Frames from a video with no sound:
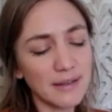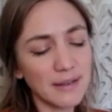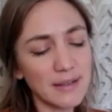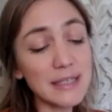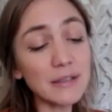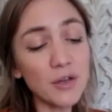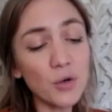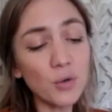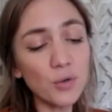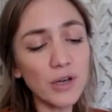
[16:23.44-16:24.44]
until the
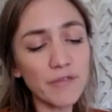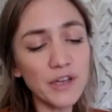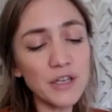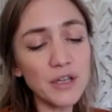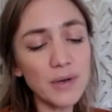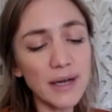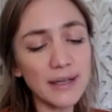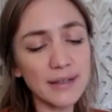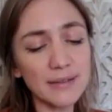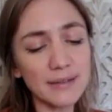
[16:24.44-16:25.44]
call of the new
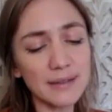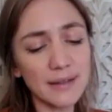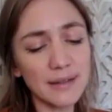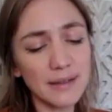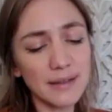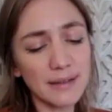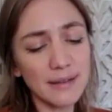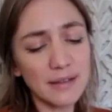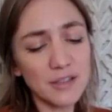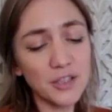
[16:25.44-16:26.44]
earth
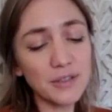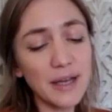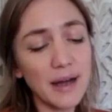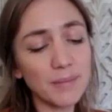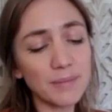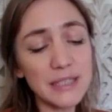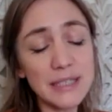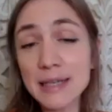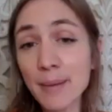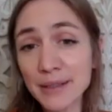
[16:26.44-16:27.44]
should come to
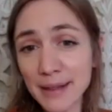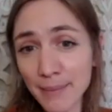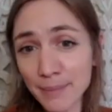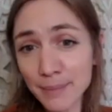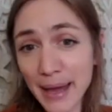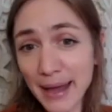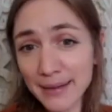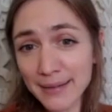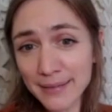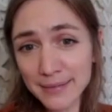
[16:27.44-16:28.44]
summon them back.